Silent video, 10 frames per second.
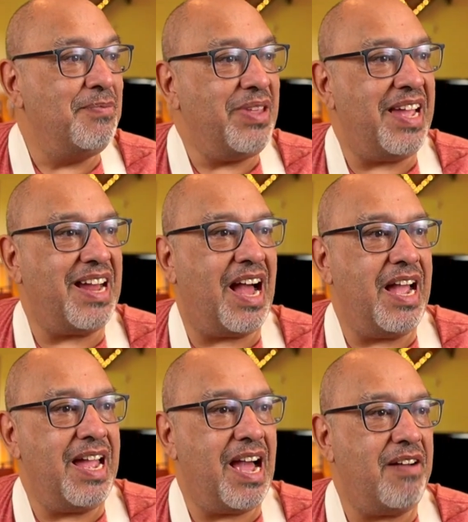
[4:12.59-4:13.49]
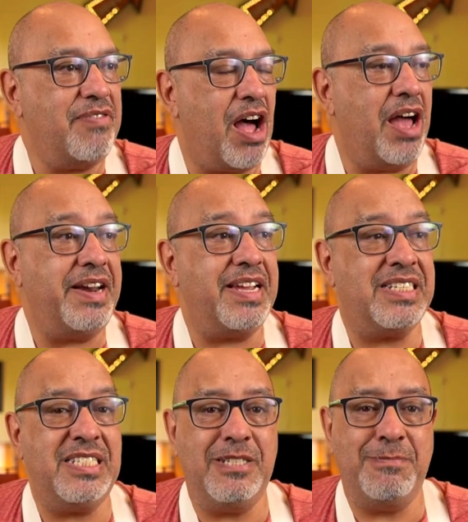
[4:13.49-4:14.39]
And I have
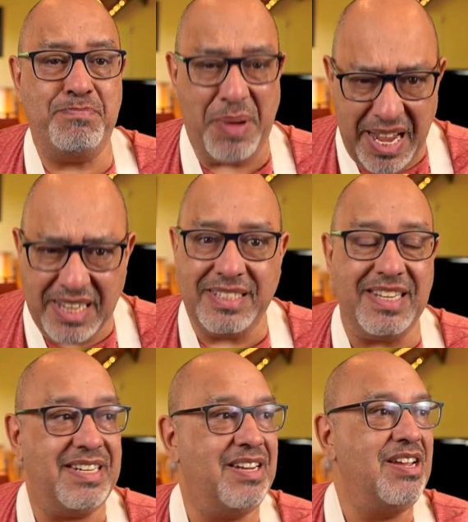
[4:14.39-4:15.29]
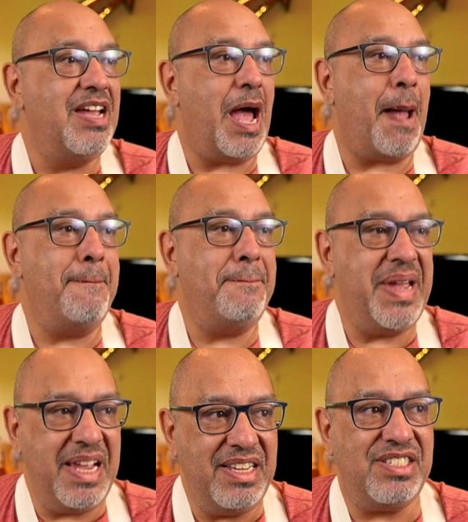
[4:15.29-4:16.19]
unexpected
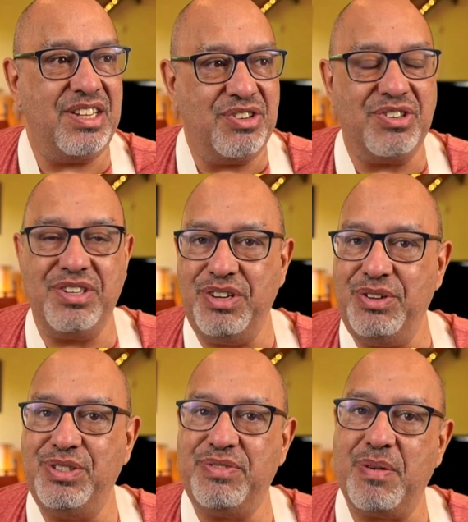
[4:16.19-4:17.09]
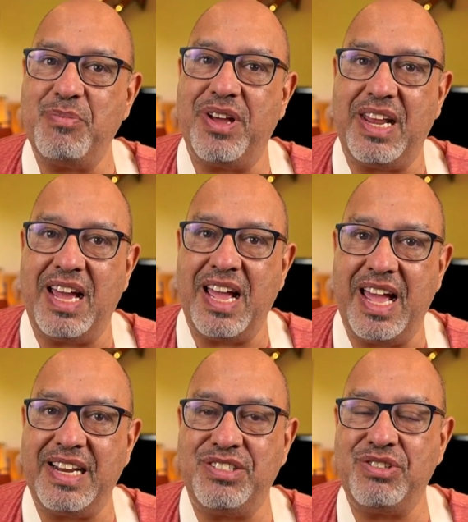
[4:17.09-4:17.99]
amazing good news from
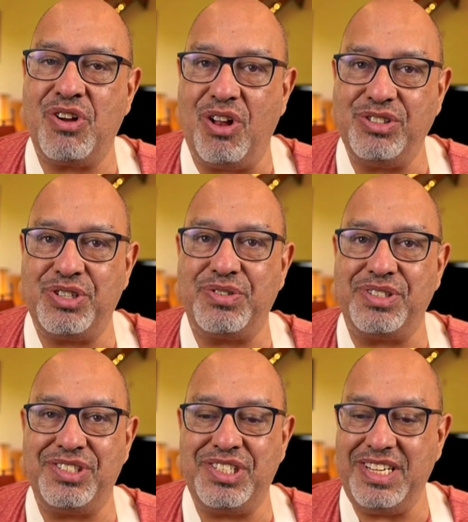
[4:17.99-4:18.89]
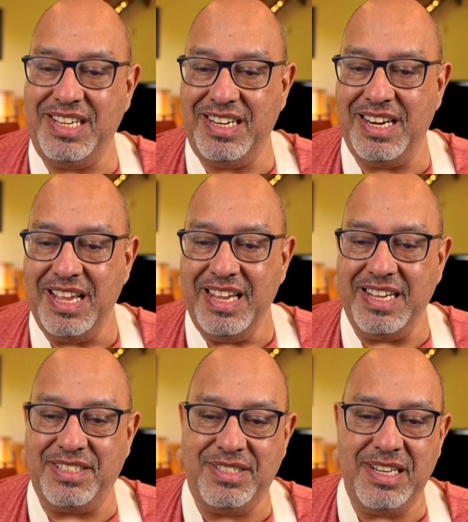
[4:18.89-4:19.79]
Guadalajara's cultural scene.
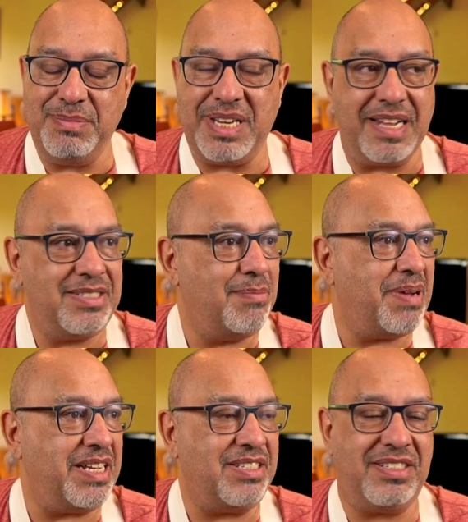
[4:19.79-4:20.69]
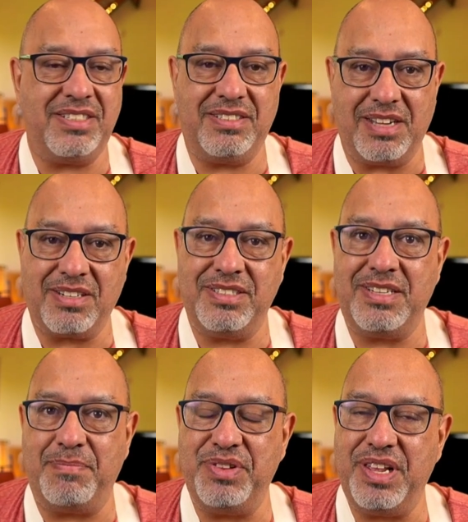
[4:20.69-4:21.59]
It seems like somebody stuck
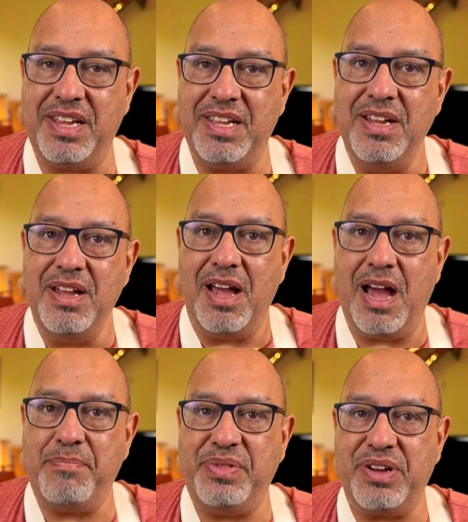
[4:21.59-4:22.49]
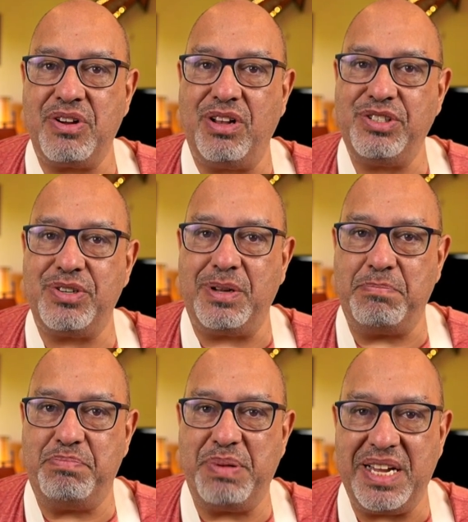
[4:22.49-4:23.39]
something up the cultural
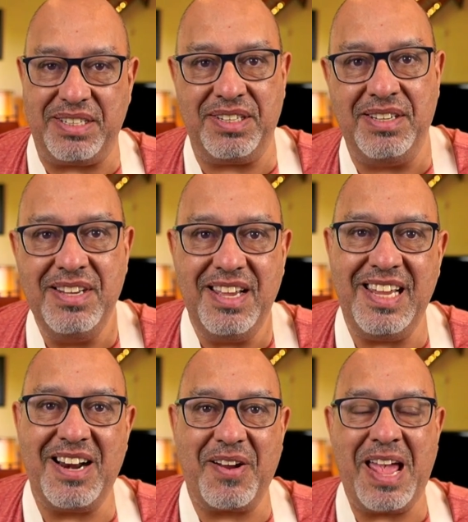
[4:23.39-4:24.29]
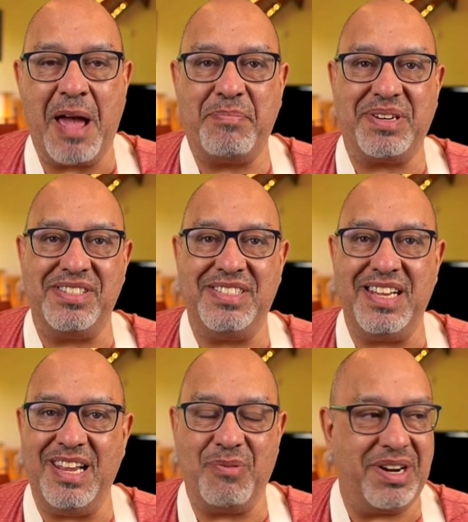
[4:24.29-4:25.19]
butt in our capital
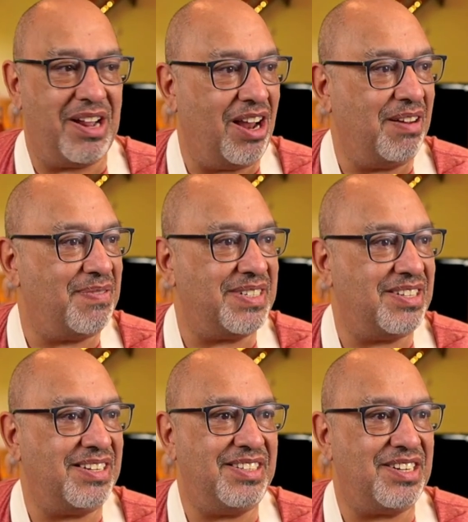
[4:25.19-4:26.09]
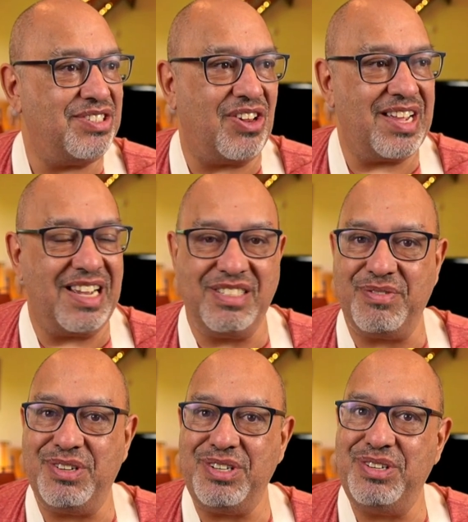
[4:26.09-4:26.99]
city when all of a sudden there's all kinds of
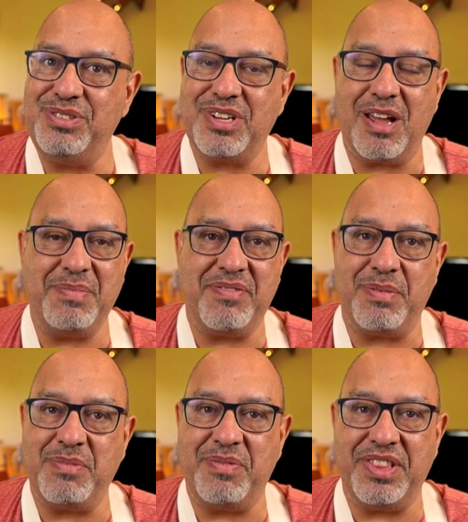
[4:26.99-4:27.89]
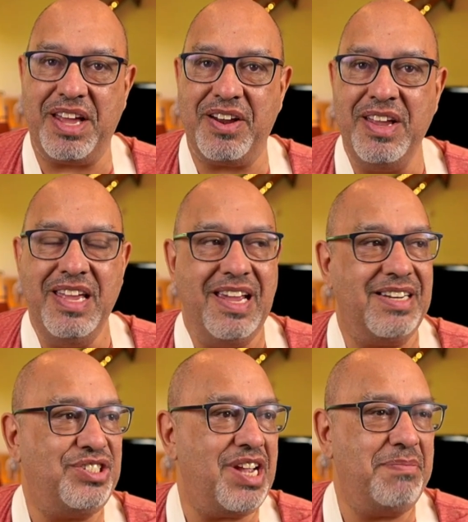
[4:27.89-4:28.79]
good news coming from over there
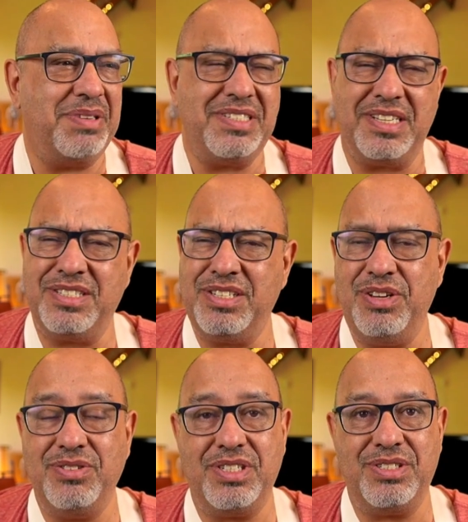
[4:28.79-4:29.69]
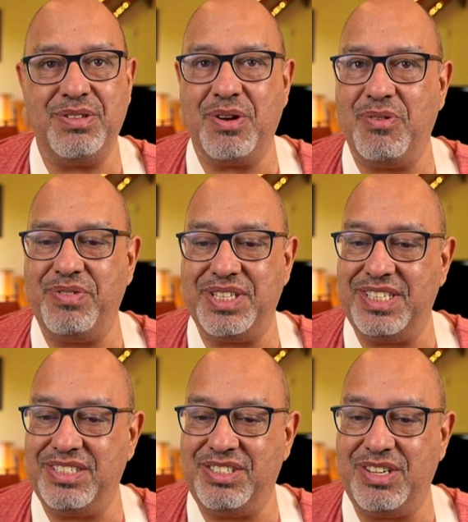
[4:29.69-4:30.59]
and shameless excuses to go
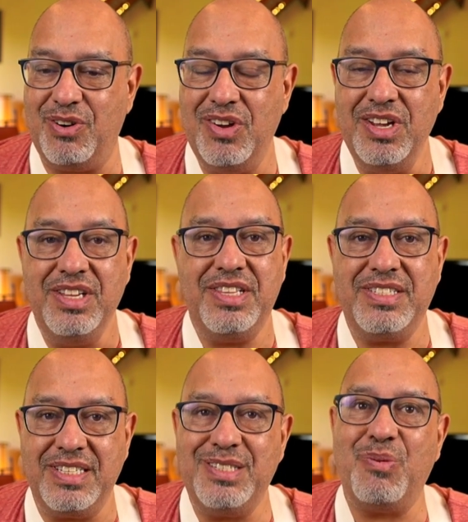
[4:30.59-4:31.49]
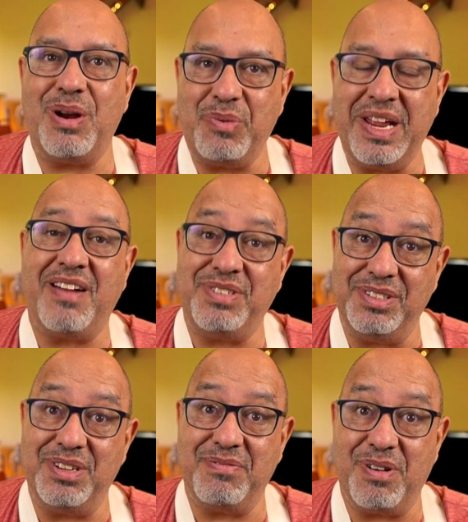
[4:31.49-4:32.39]
visit. So this is what we have to
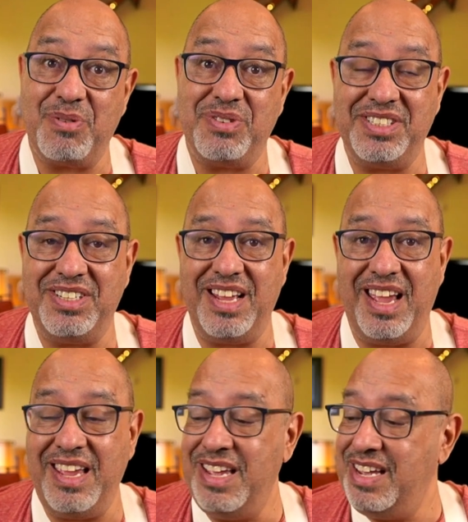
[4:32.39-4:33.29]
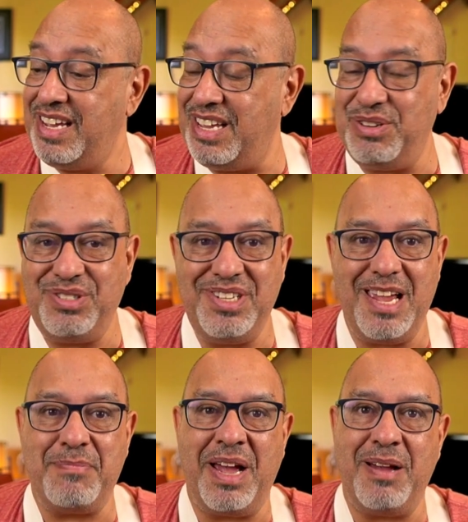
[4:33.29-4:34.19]
look forward today. Can you see
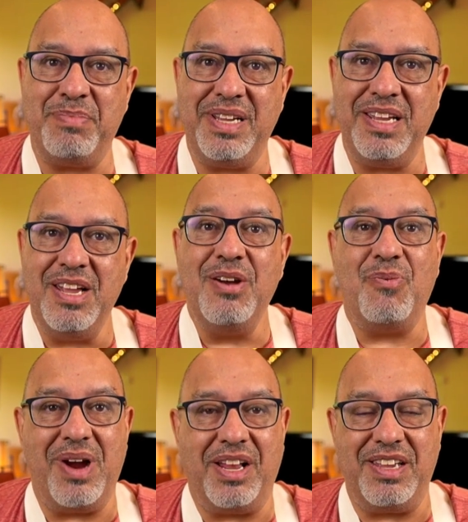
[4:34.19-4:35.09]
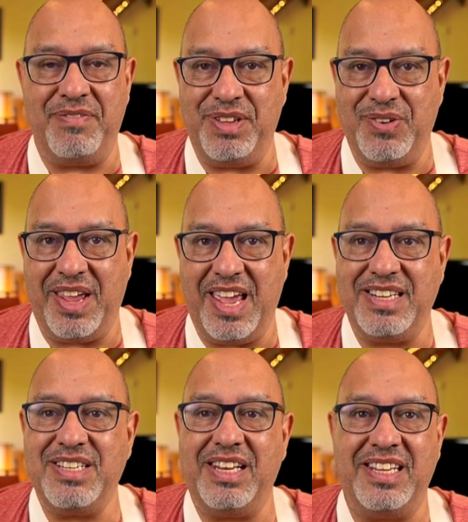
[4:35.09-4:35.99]
I'm happy? Well, if you
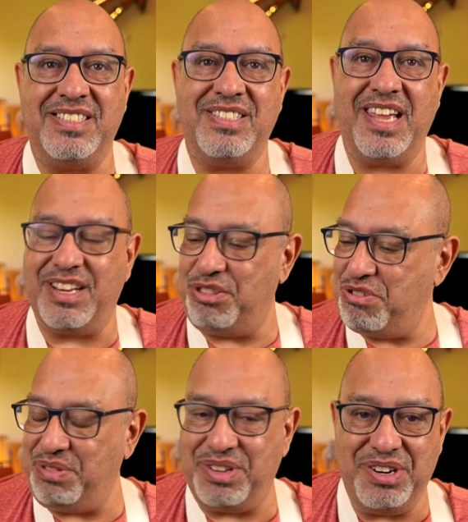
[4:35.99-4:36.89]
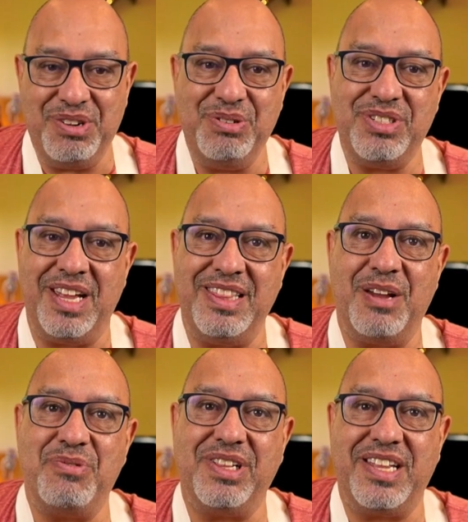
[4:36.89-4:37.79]
can't, let's get through the news and
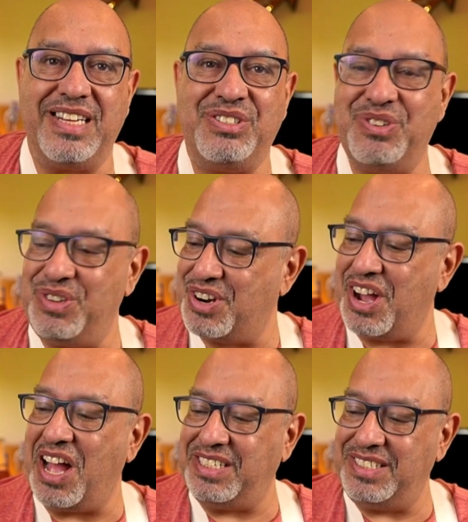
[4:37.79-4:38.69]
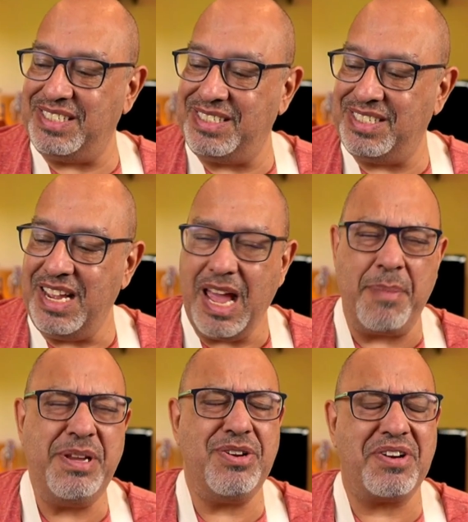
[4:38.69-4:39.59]
then we'll get to your
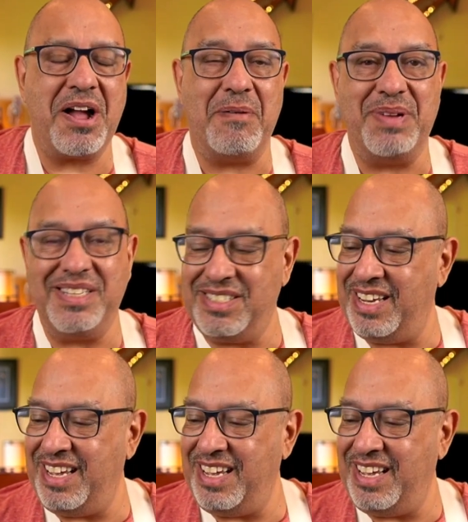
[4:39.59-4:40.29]
your comments.